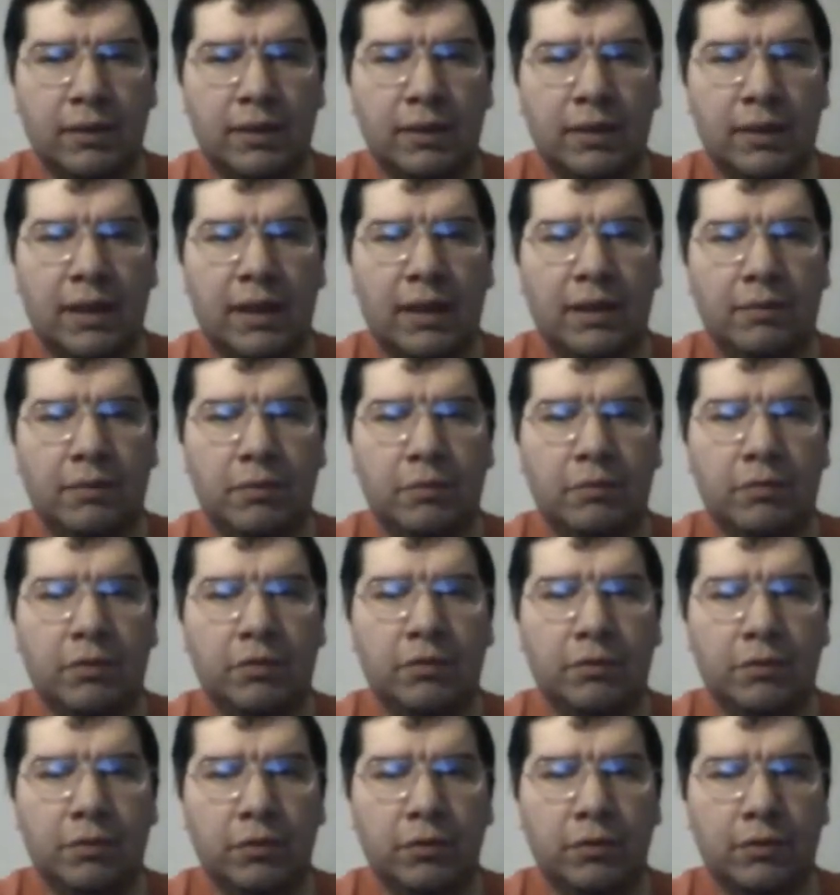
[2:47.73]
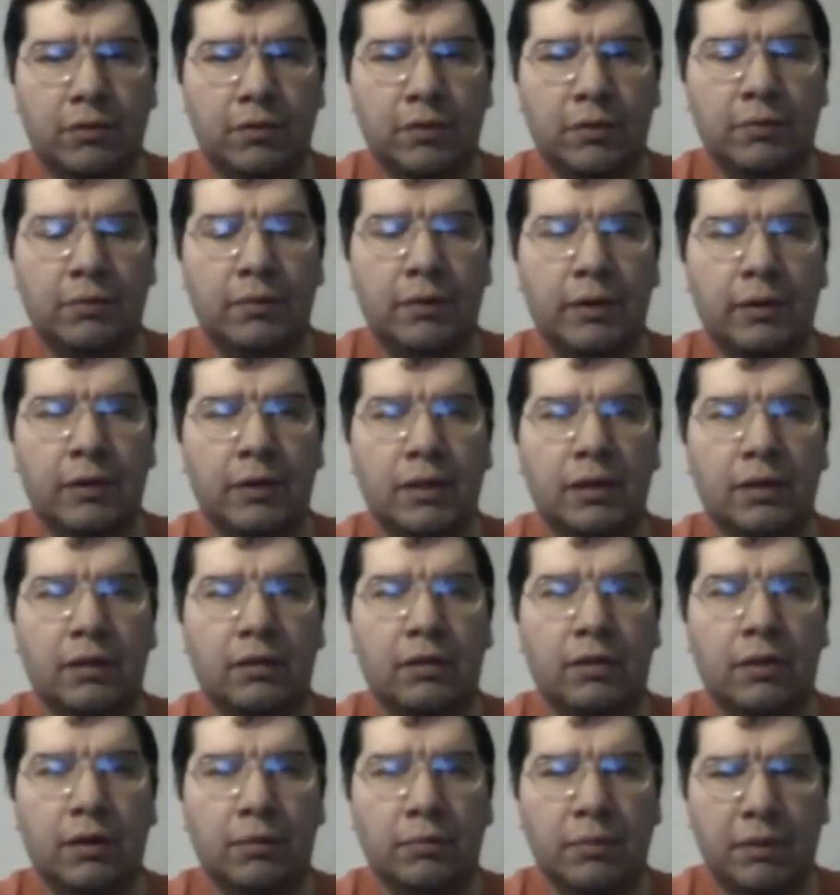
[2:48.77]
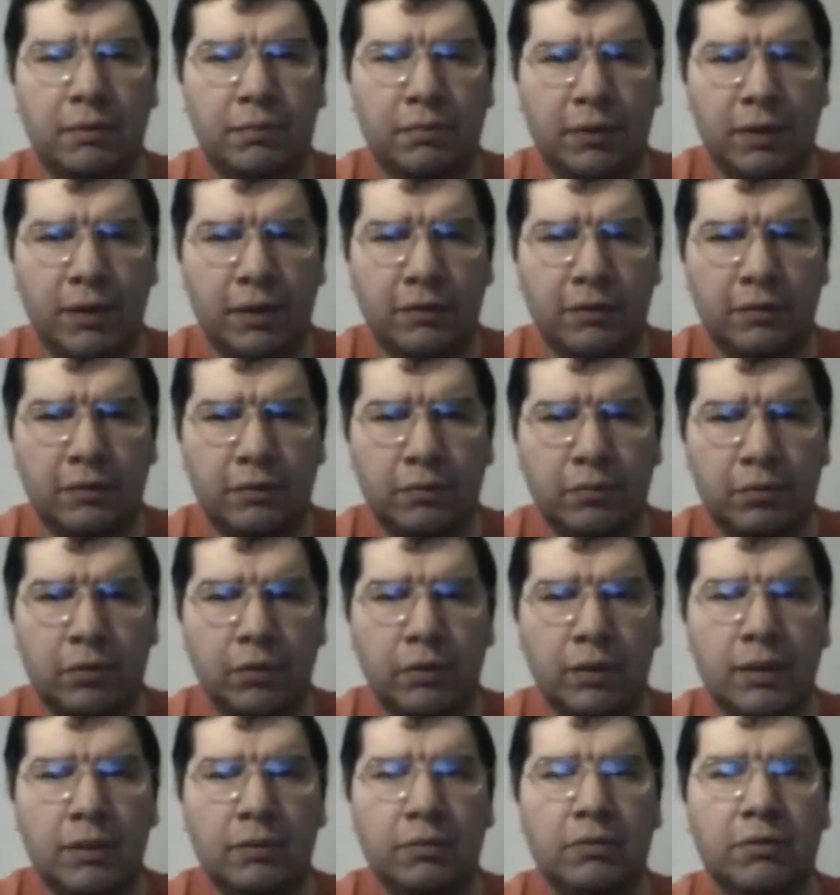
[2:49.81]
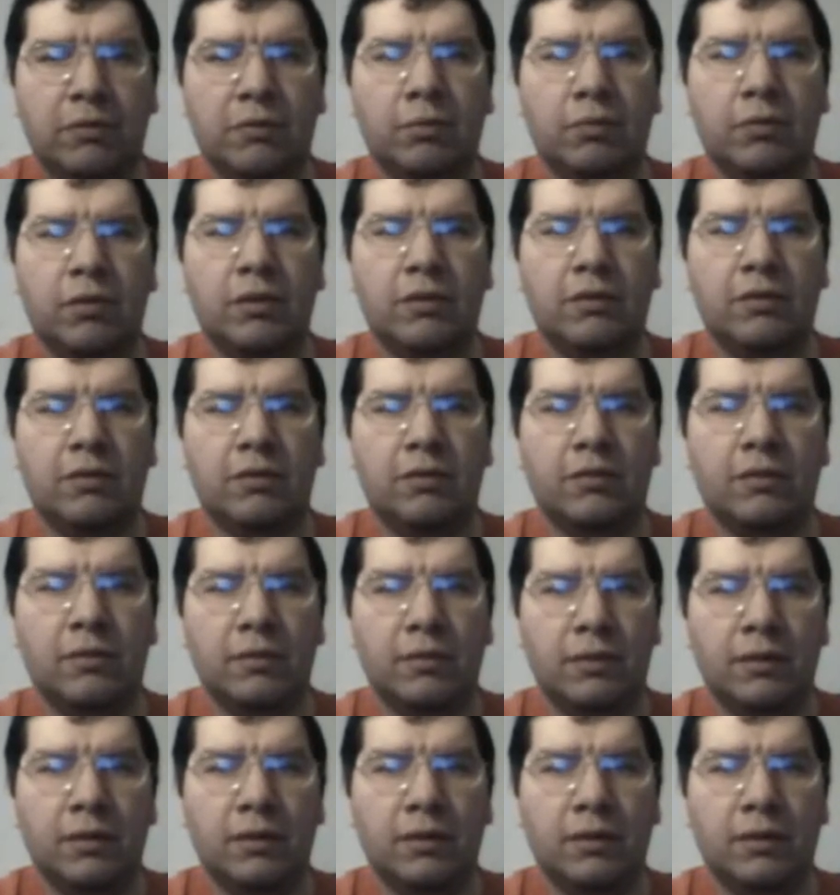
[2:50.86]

and have him return to the very army base where he was once